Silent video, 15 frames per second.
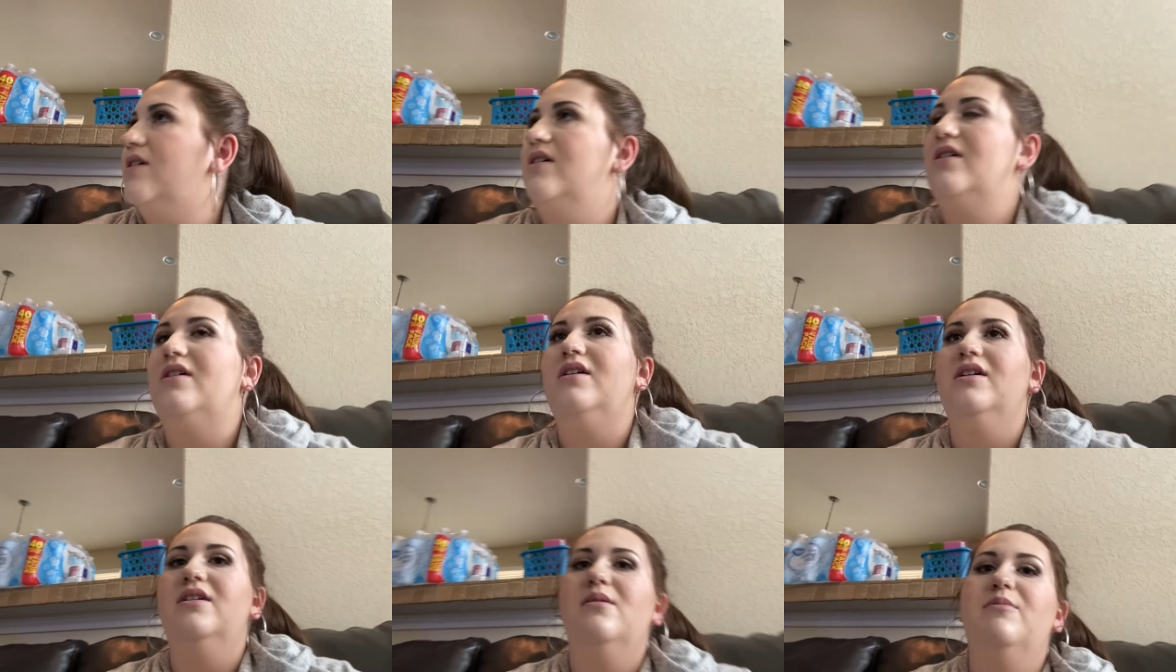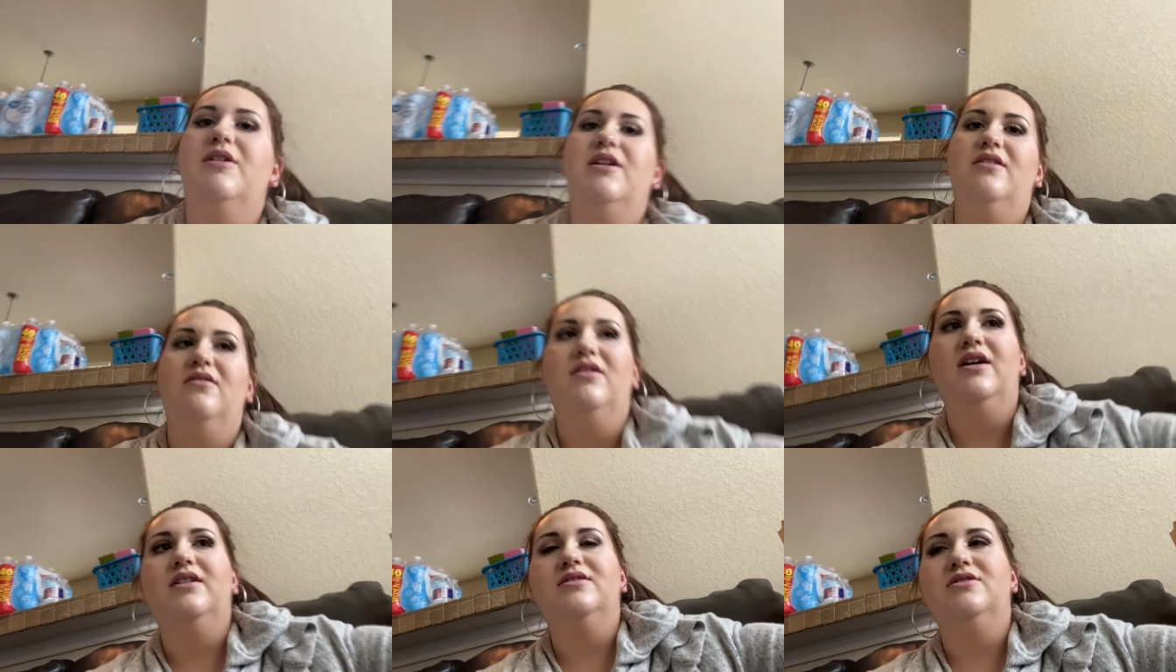my God, I'm going to hear
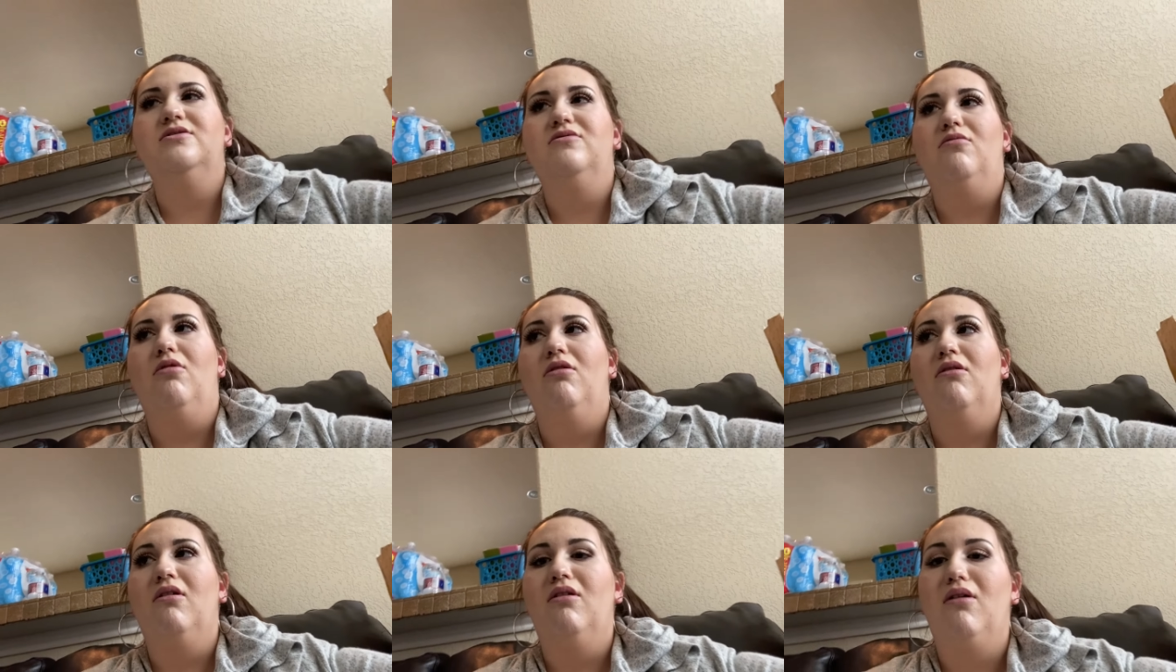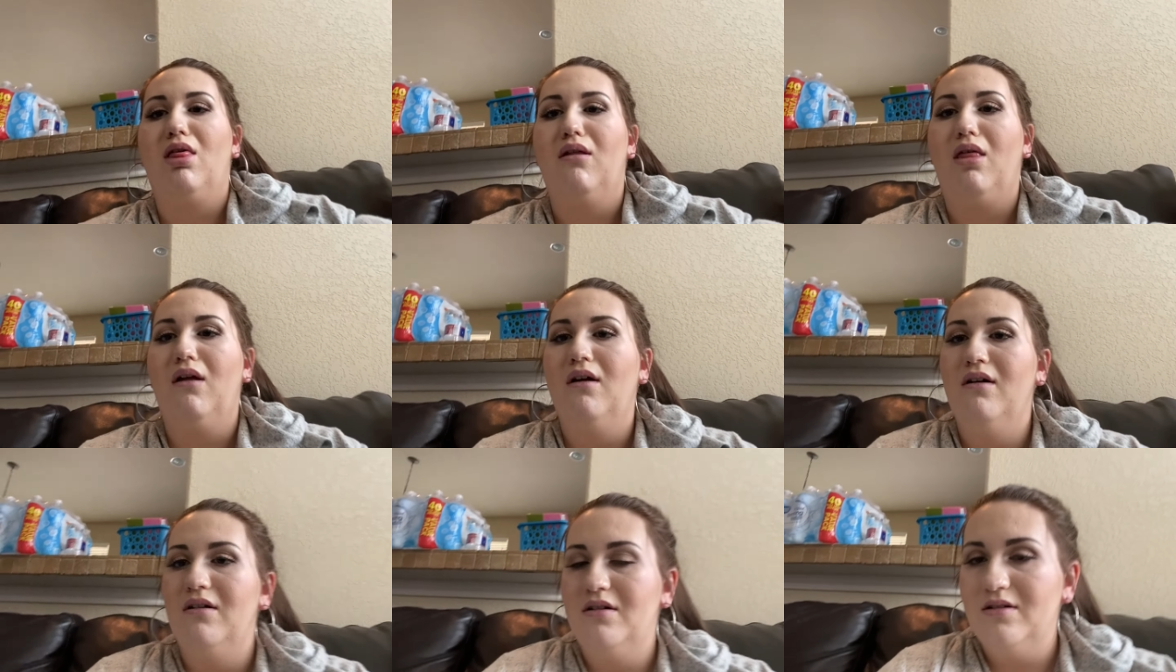that too.
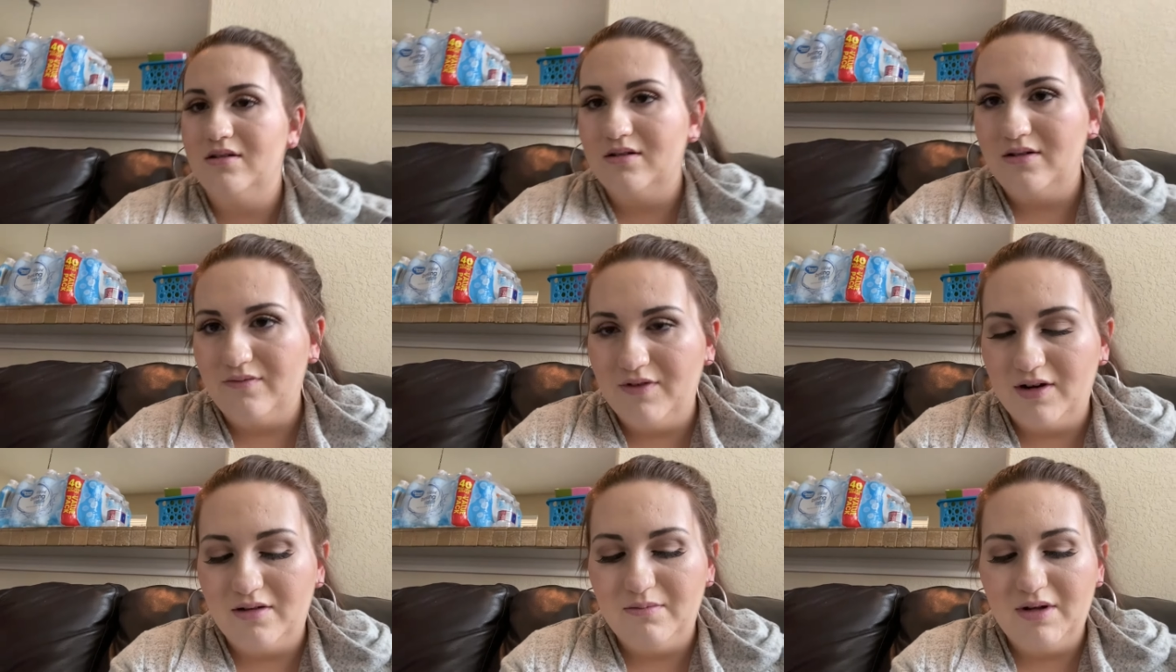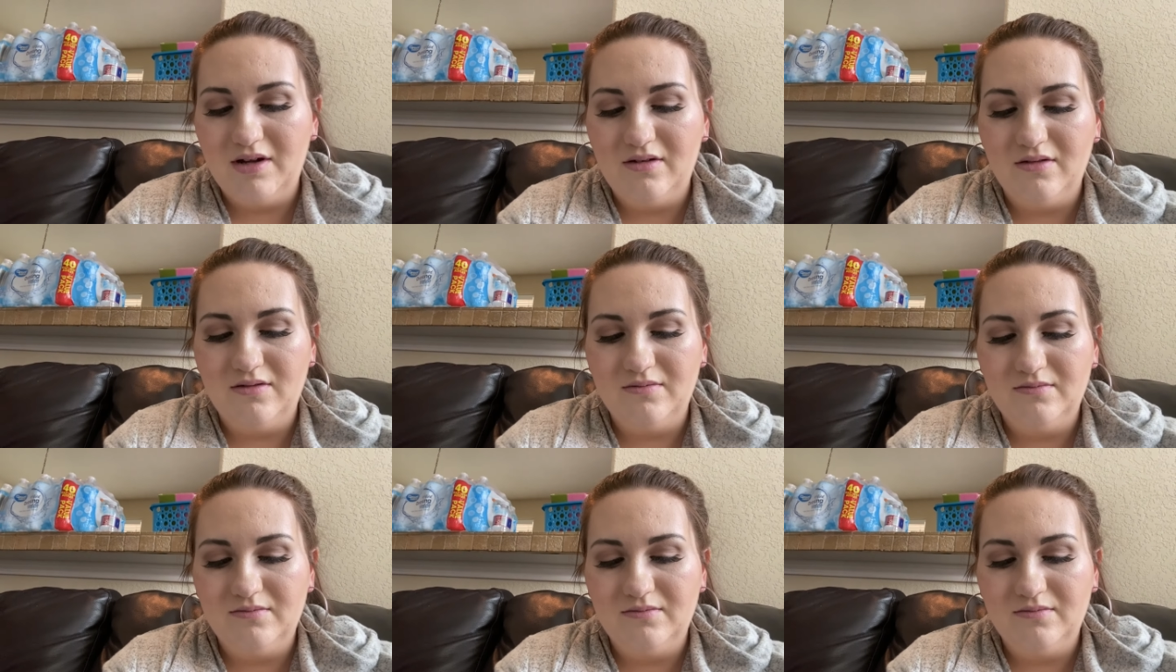In your freaking mouth.